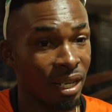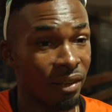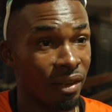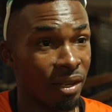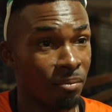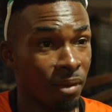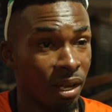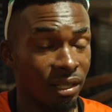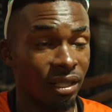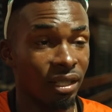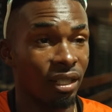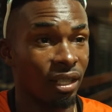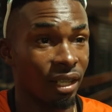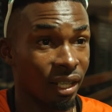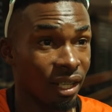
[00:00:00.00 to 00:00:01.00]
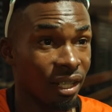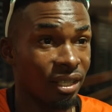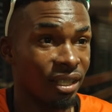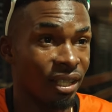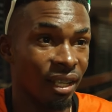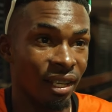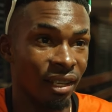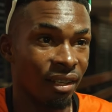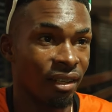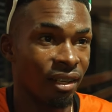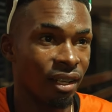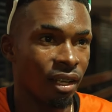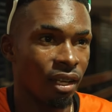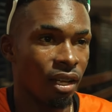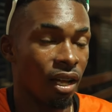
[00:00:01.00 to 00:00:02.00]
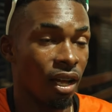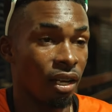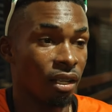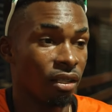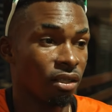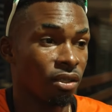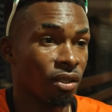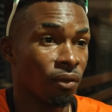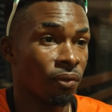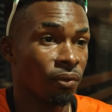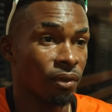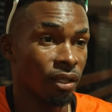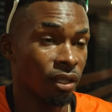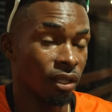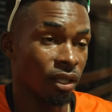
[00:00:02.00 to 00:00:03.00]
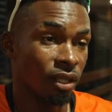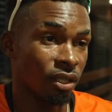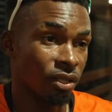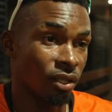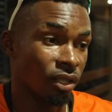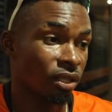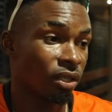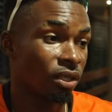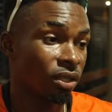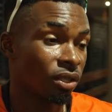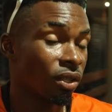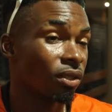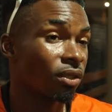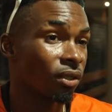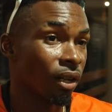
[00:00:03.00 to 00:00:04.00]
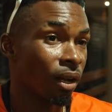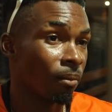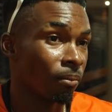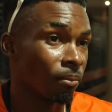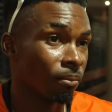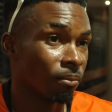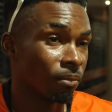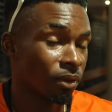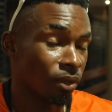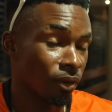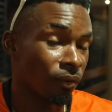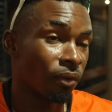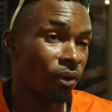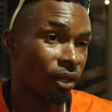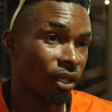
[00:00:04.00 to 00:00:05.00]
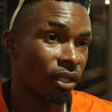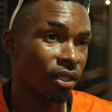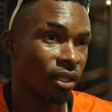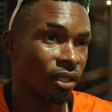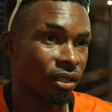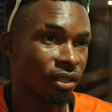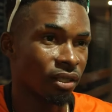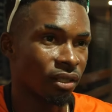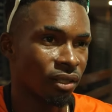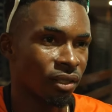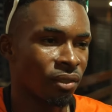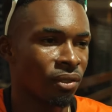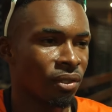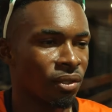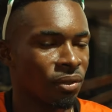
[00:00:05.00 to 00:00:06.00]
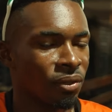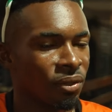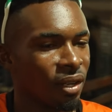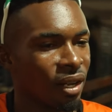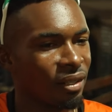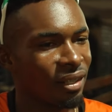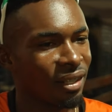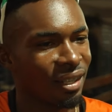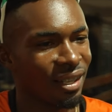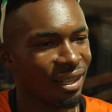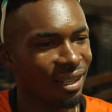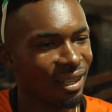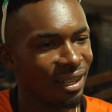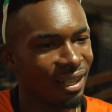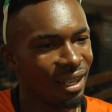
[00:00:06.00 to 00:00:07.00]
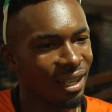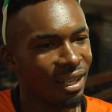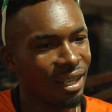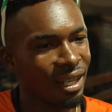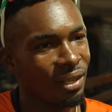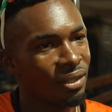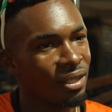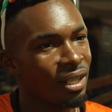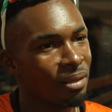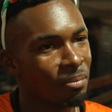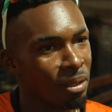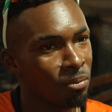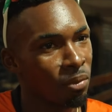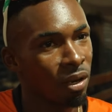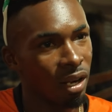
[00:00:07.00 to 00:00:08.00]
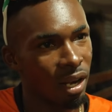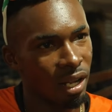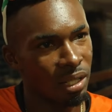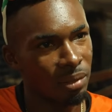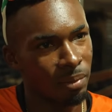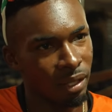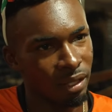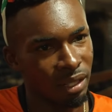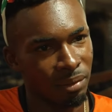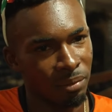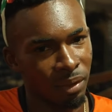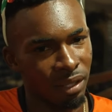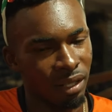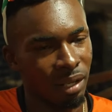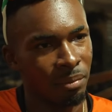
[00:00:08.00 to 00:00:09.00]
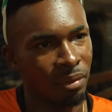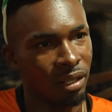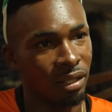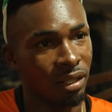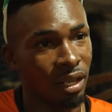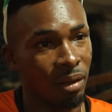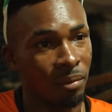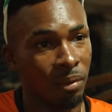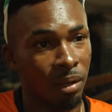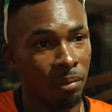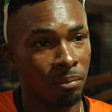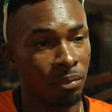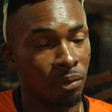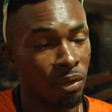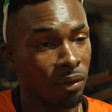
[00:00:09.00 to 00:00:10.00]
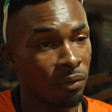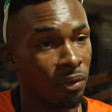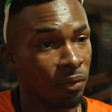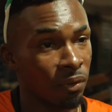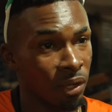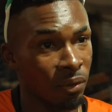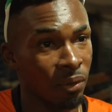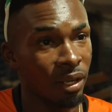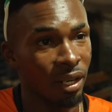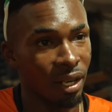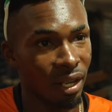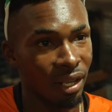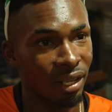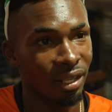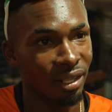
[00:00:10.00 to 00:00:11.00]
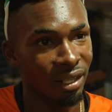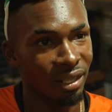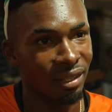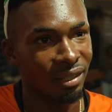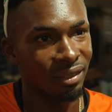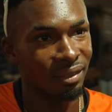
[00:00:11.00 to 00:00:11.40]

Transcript: never imagined it against India, and in such tough conditions. You know, so I think it was a little bit more than I expected. But I mean, I'm grateful for the way that I handled it.